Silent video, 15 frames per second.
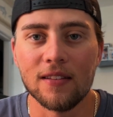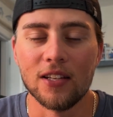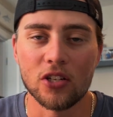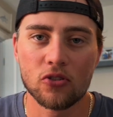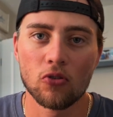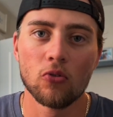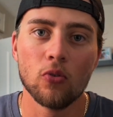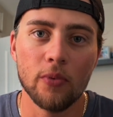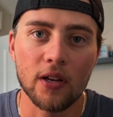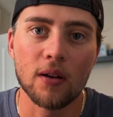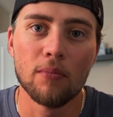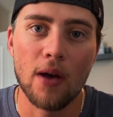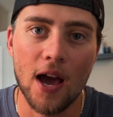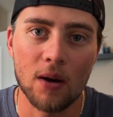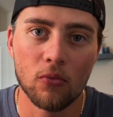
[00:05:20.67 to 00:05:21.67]
this drone will be
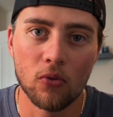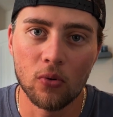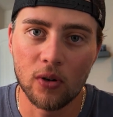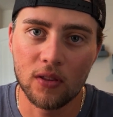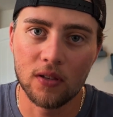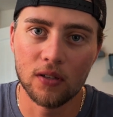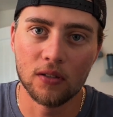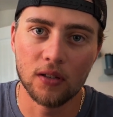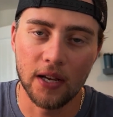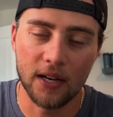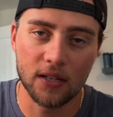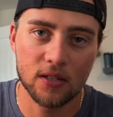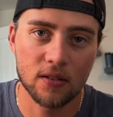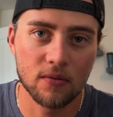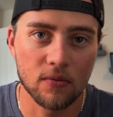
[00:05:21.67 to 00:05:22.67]
compatible with the
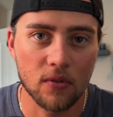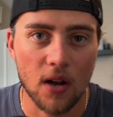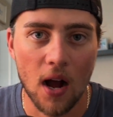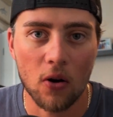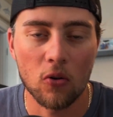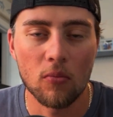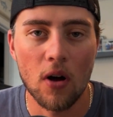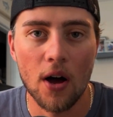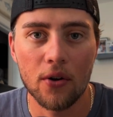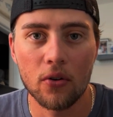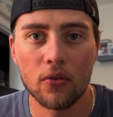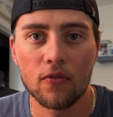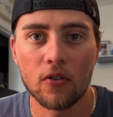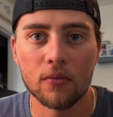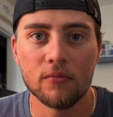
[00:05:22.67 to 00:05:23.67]
latest goggle
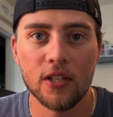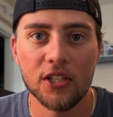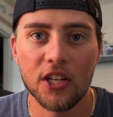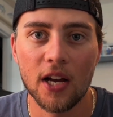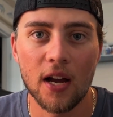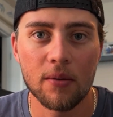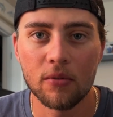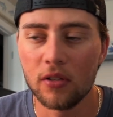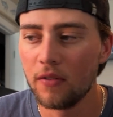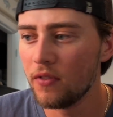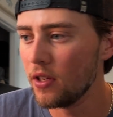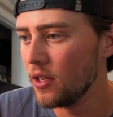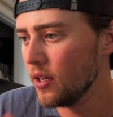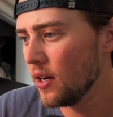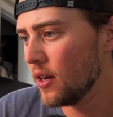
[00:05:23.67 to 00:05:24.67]
model from DJI, I
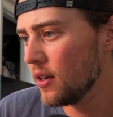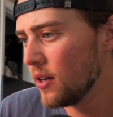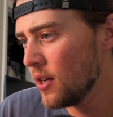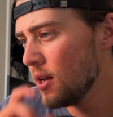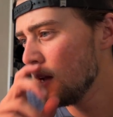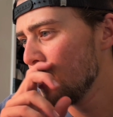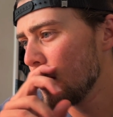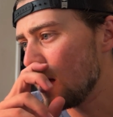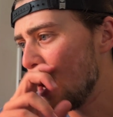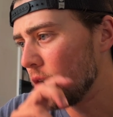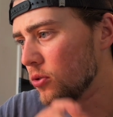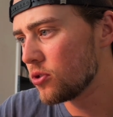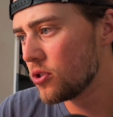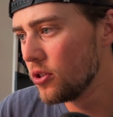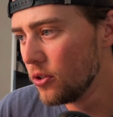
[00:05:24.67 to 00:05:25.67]
believe the
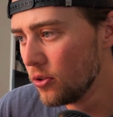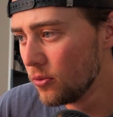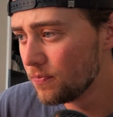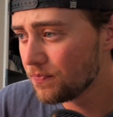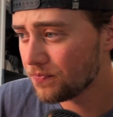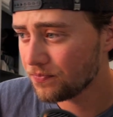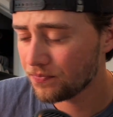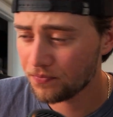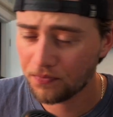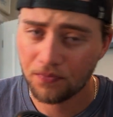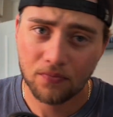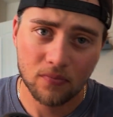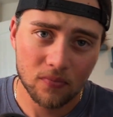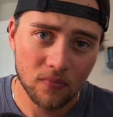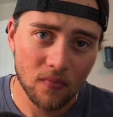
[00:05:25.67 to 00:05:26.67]
Goggles 2.
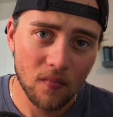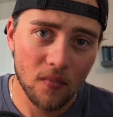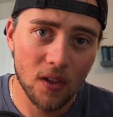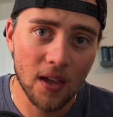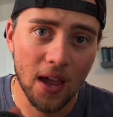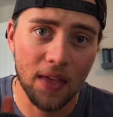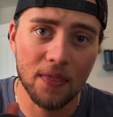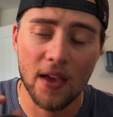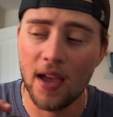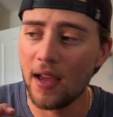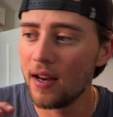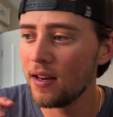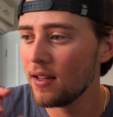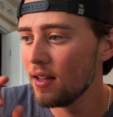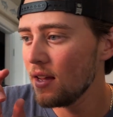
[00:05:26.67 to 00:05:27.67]
And
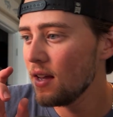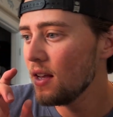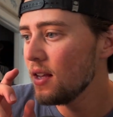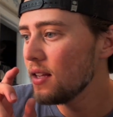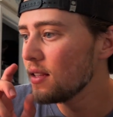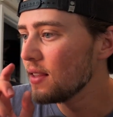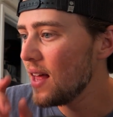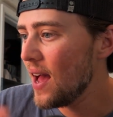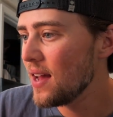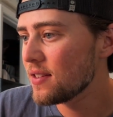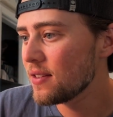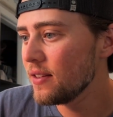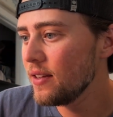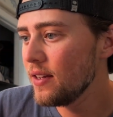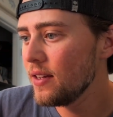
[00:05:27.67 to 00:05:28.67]
then
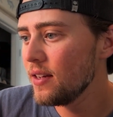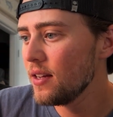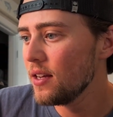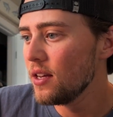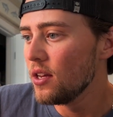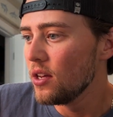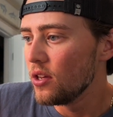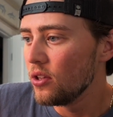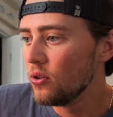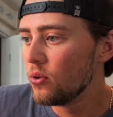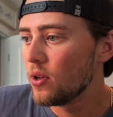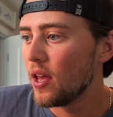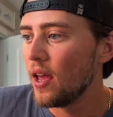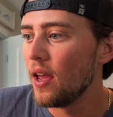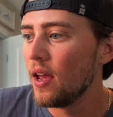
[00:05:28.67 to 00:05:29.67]
lastly,
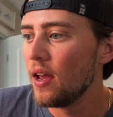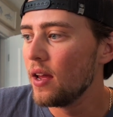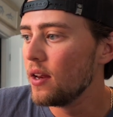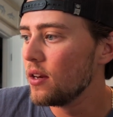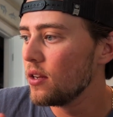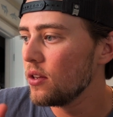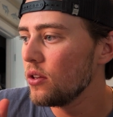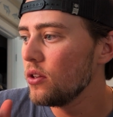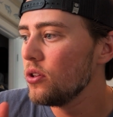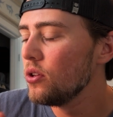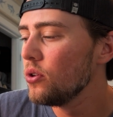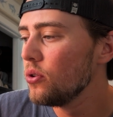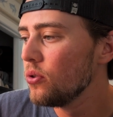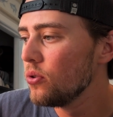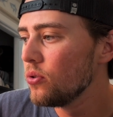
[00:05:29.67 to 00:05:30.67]
you can
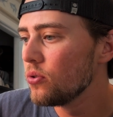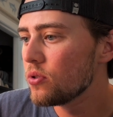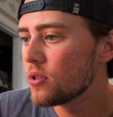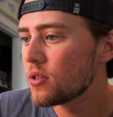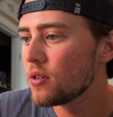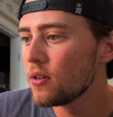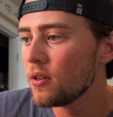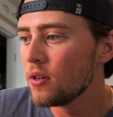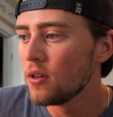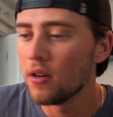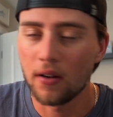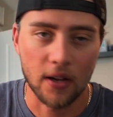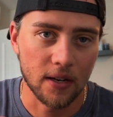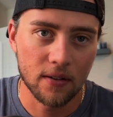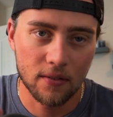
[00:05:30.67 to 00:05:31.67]
use,
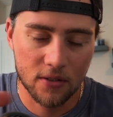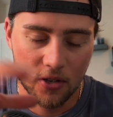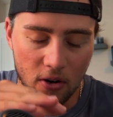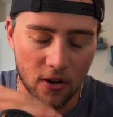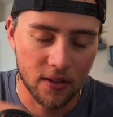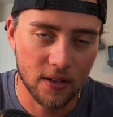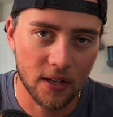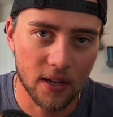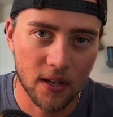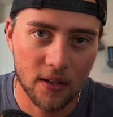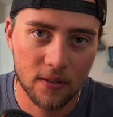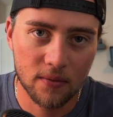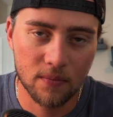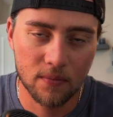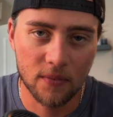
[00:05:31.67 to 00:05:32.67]
again, sorry,
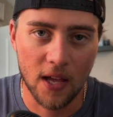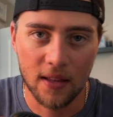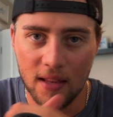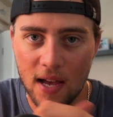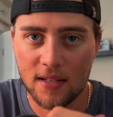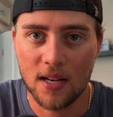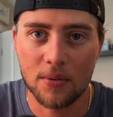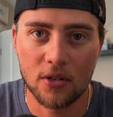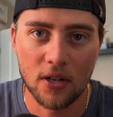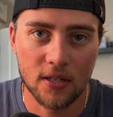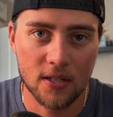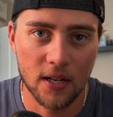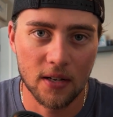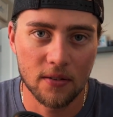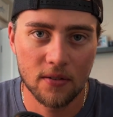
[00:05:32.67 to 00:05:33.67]
that last option
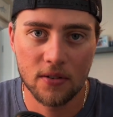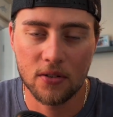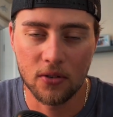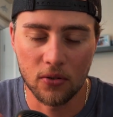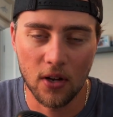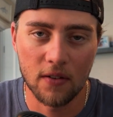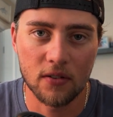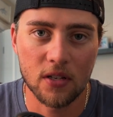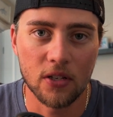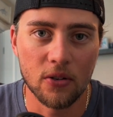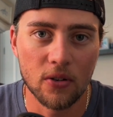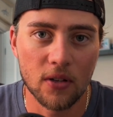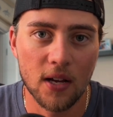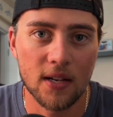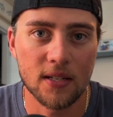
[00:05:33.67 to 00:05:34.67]
I said, still obviously
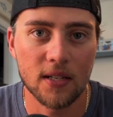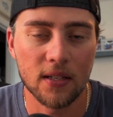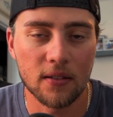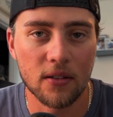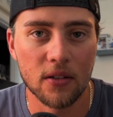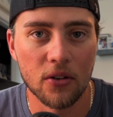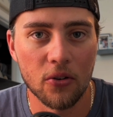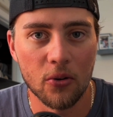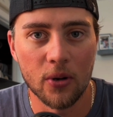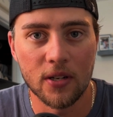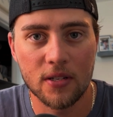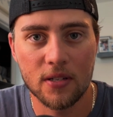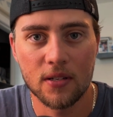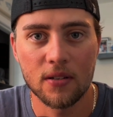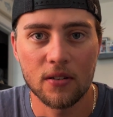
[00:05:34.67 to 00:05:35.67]
utilizing the
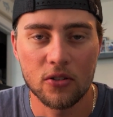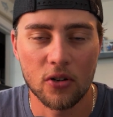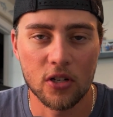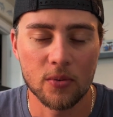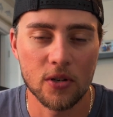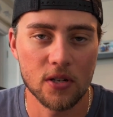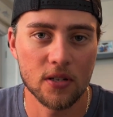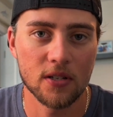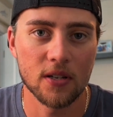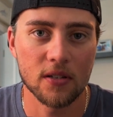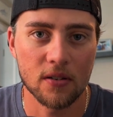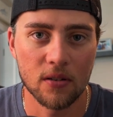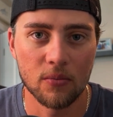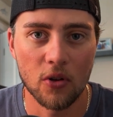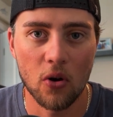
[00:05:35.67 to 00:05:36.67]
newest transmission
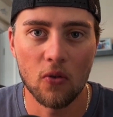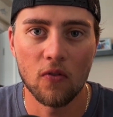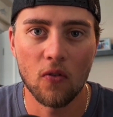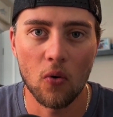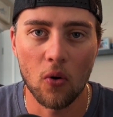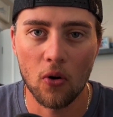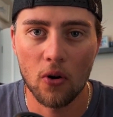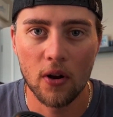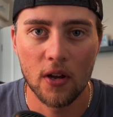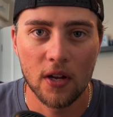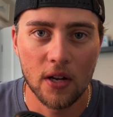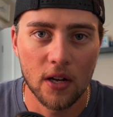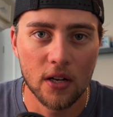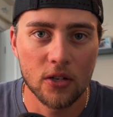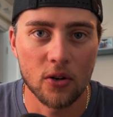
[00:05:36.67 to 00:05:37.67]
system, the 04
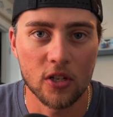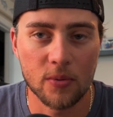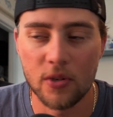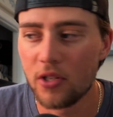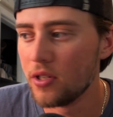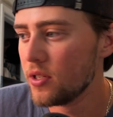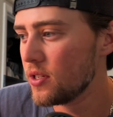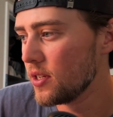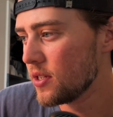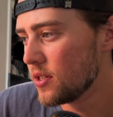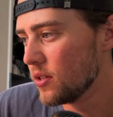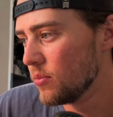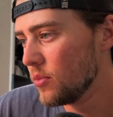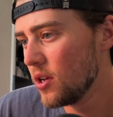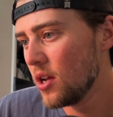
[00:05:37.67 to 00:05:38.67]
transmission
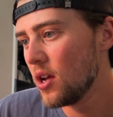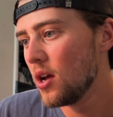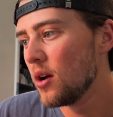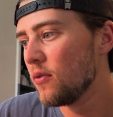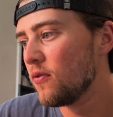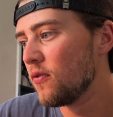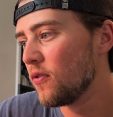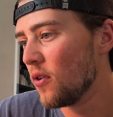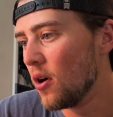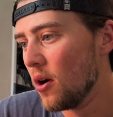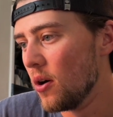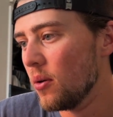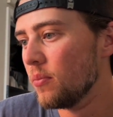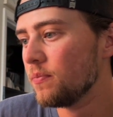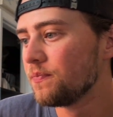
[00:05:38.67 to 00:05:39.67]
system
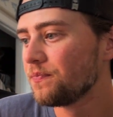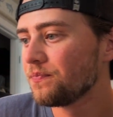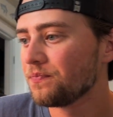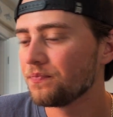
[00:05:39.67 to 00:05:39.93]
from